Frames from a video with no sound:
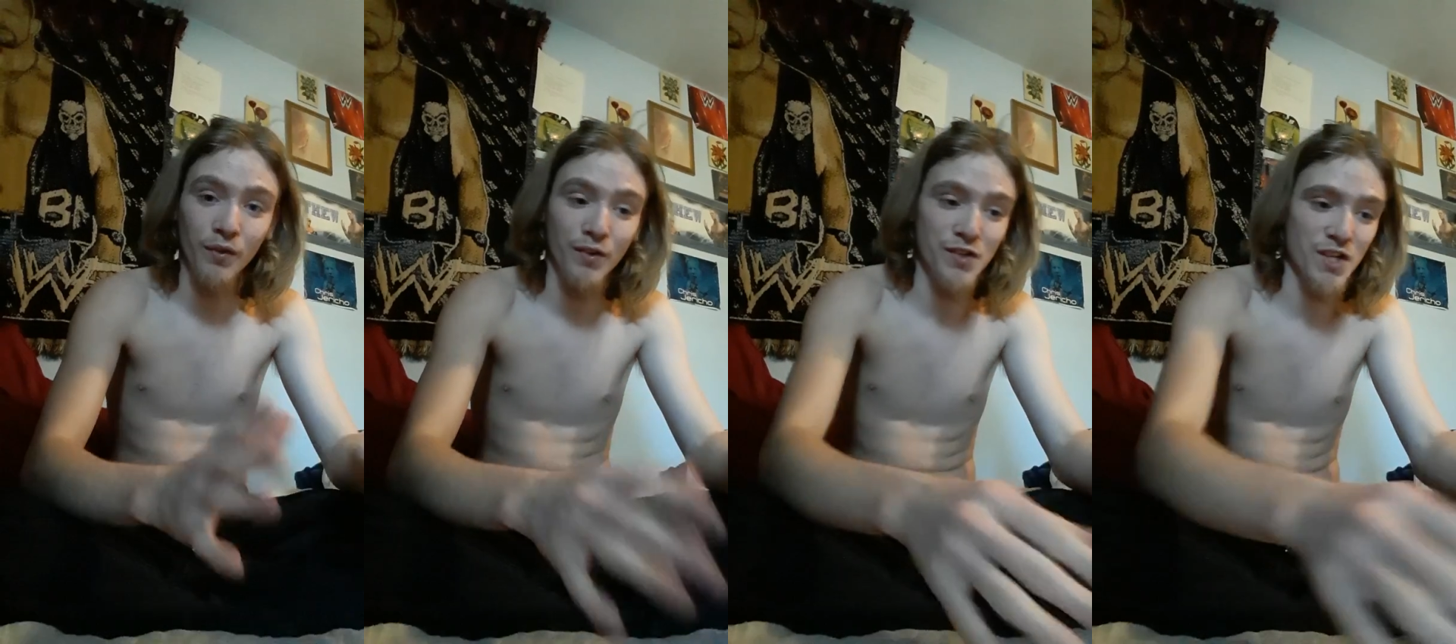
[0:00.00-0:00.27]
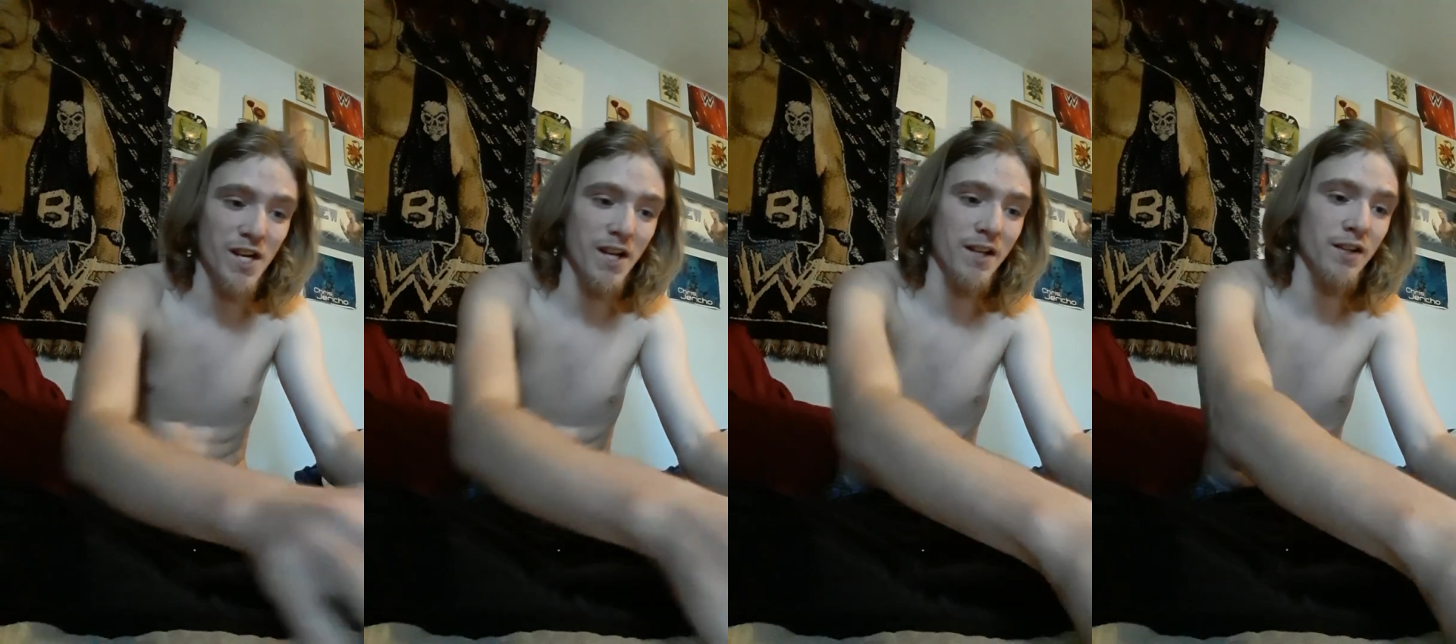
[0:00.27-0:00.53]
the
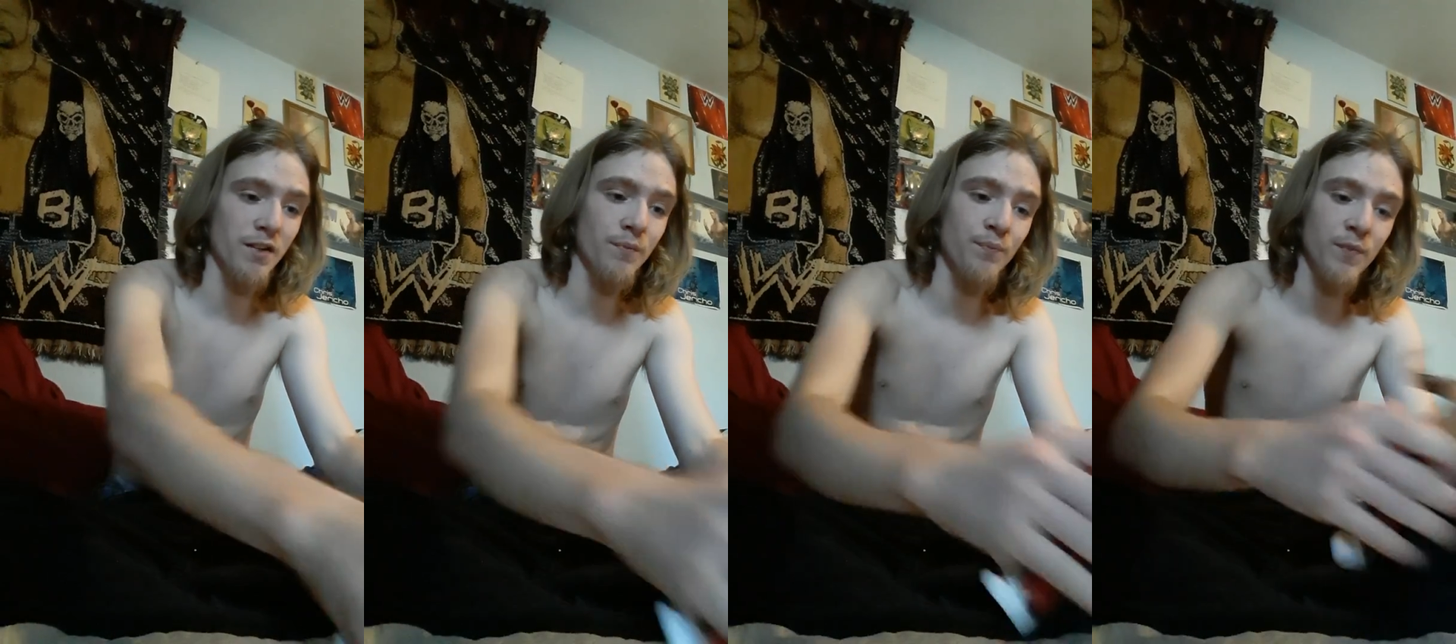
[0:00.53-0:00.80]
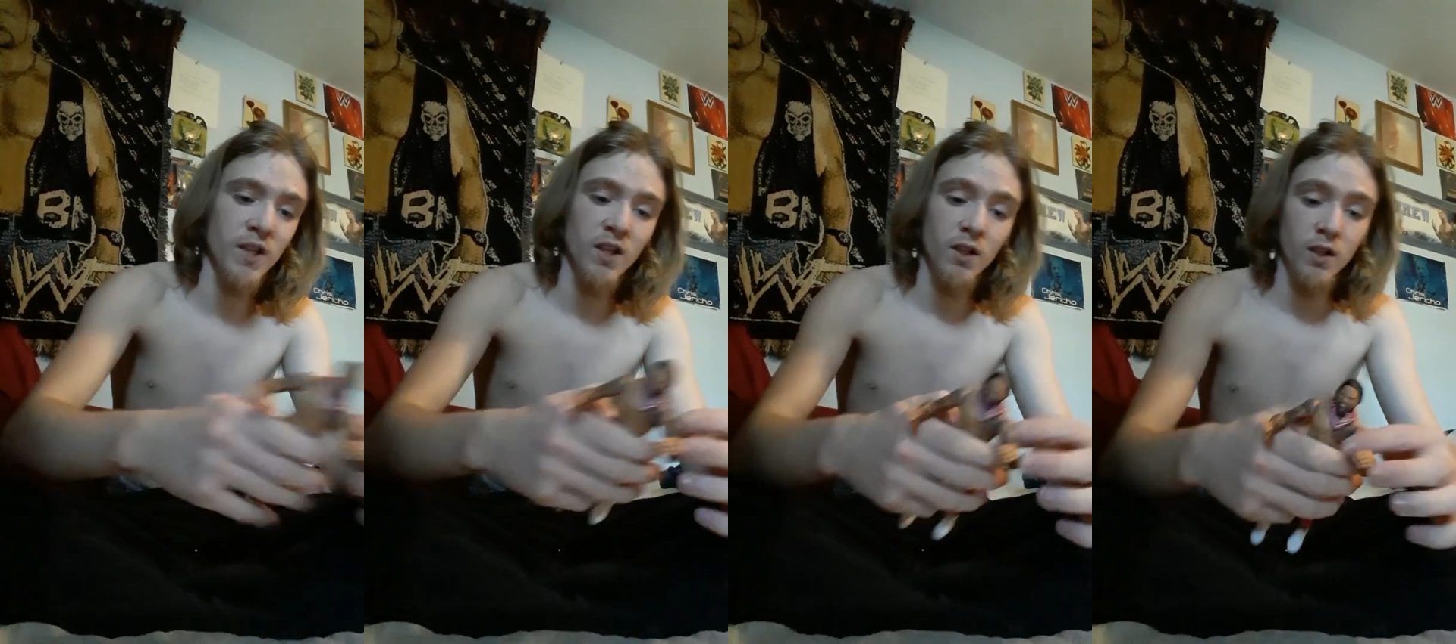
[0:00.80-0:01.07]
jacket.
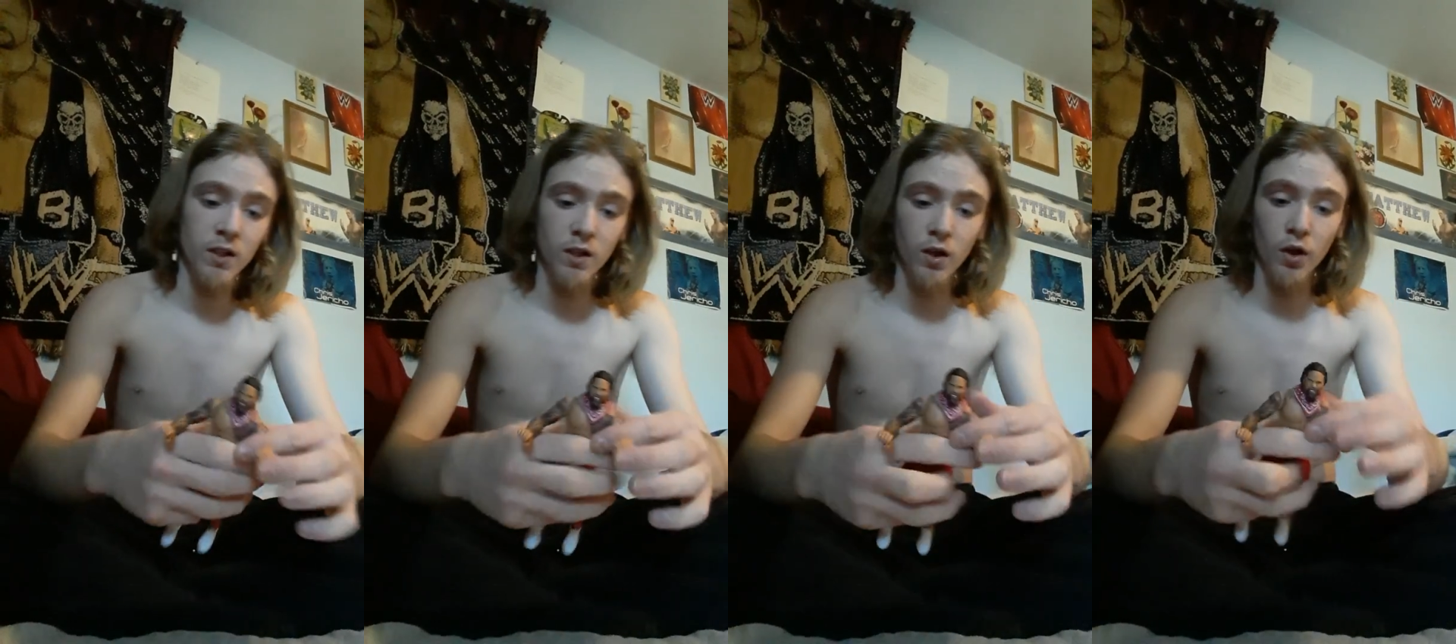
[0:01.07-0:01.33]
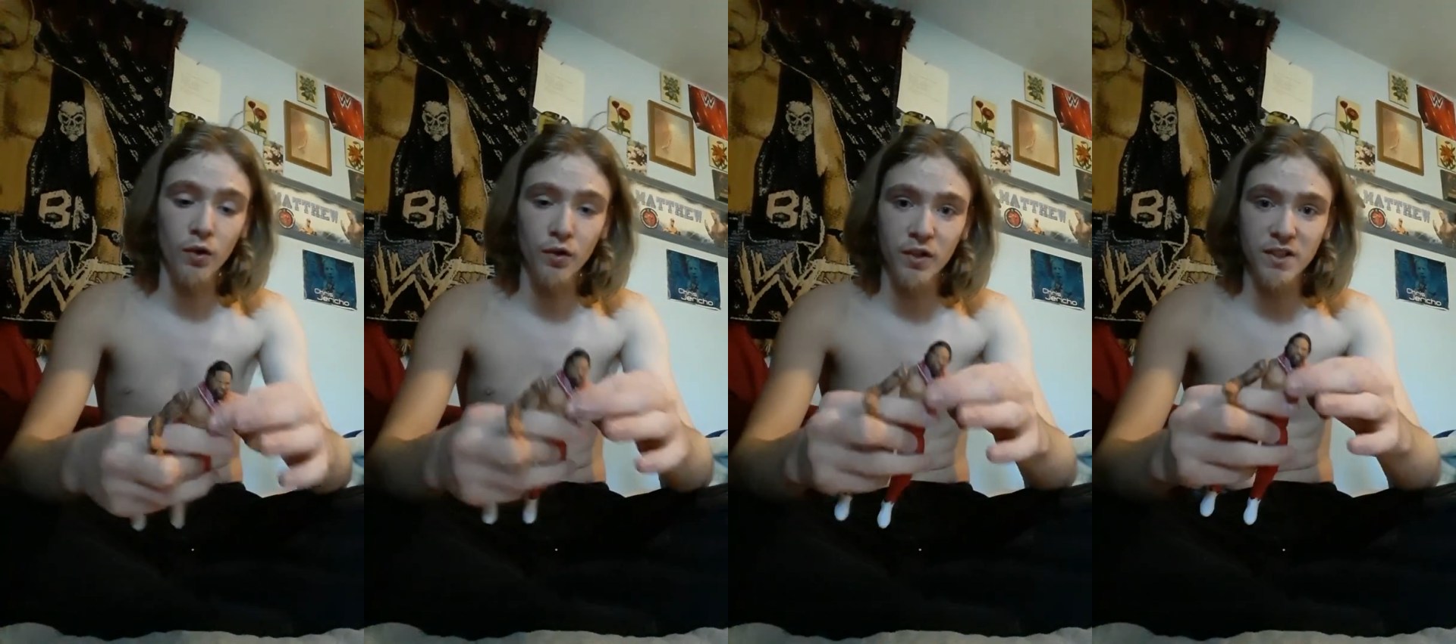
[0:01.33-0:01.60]

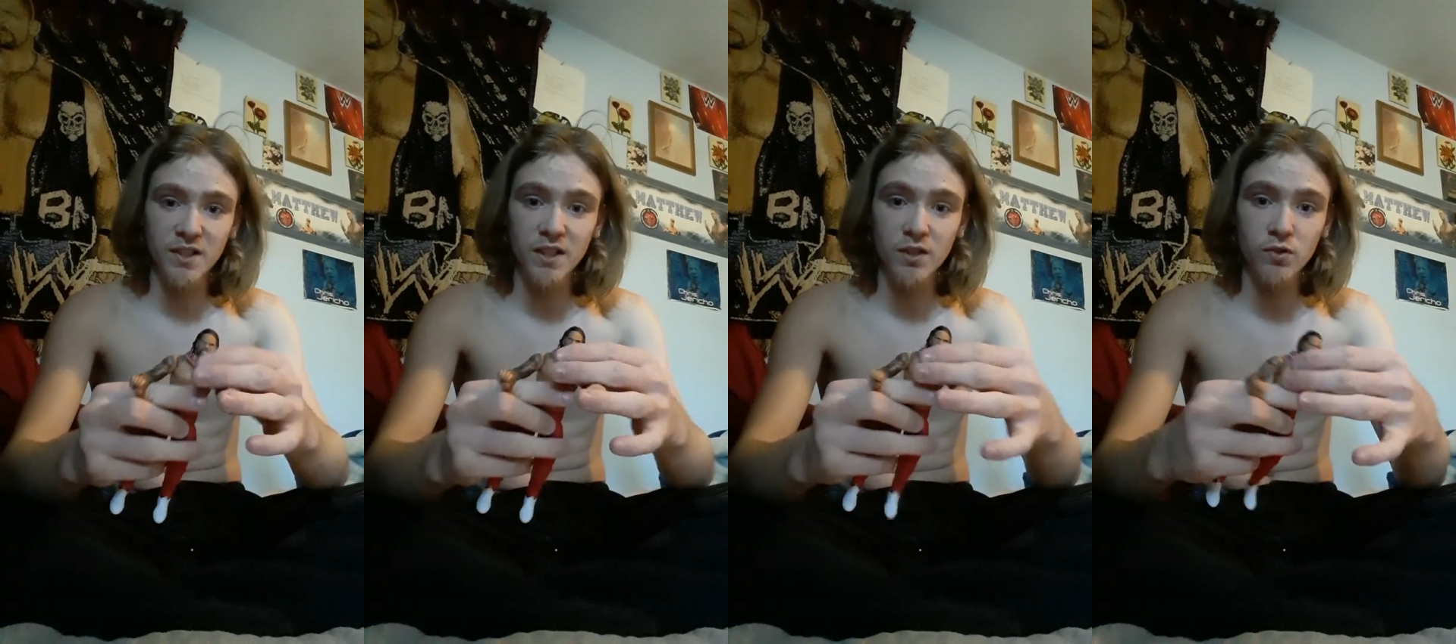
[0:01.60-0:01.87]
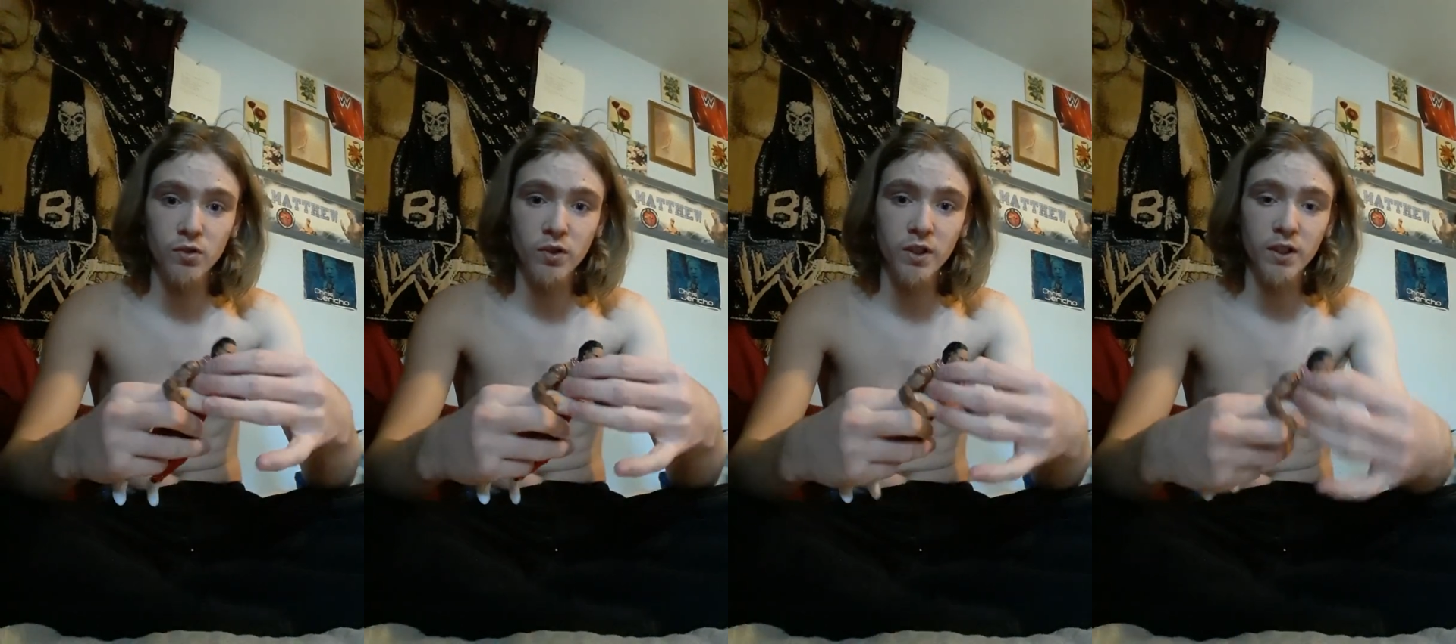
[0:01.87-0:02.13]
Other
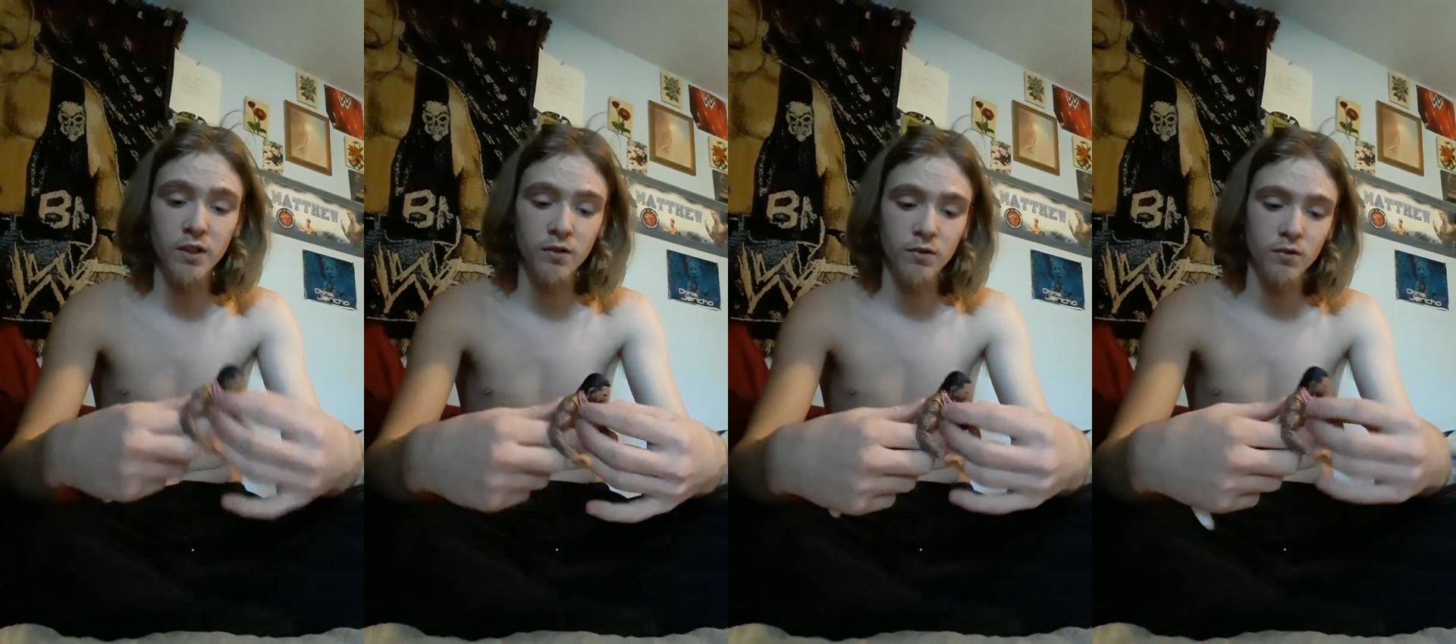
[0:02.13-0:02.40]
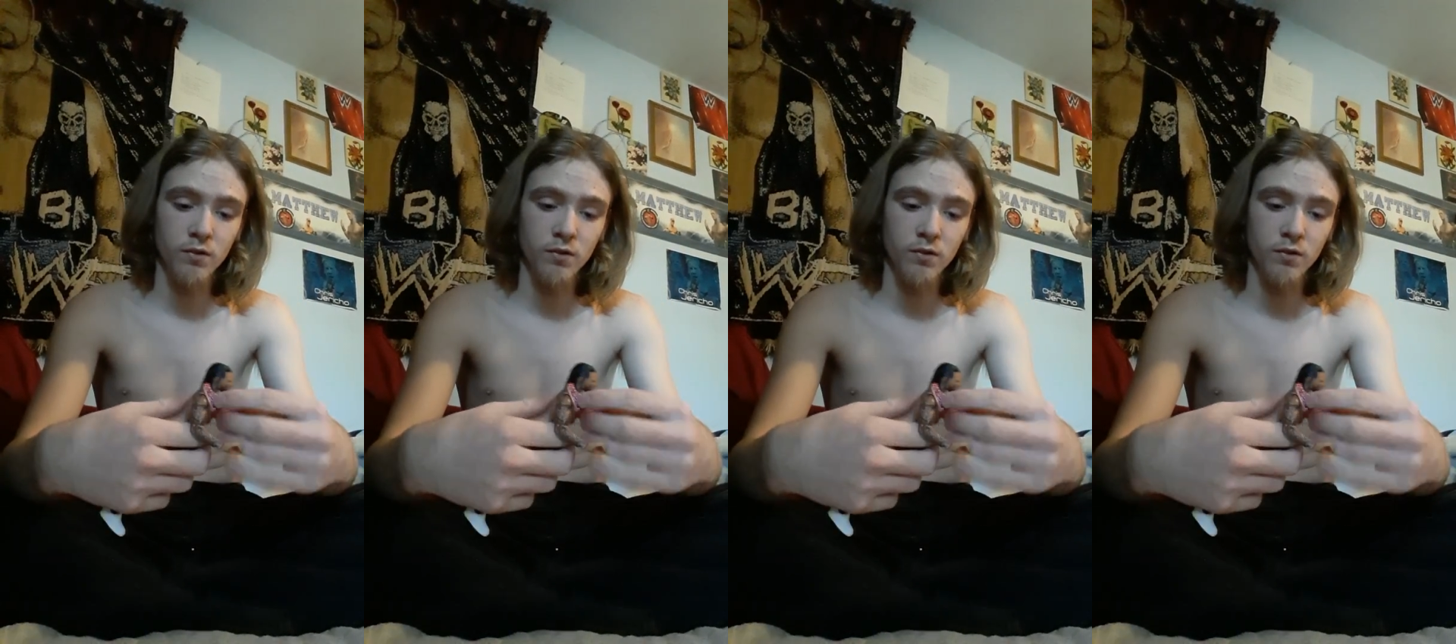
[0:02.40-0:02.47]
accessory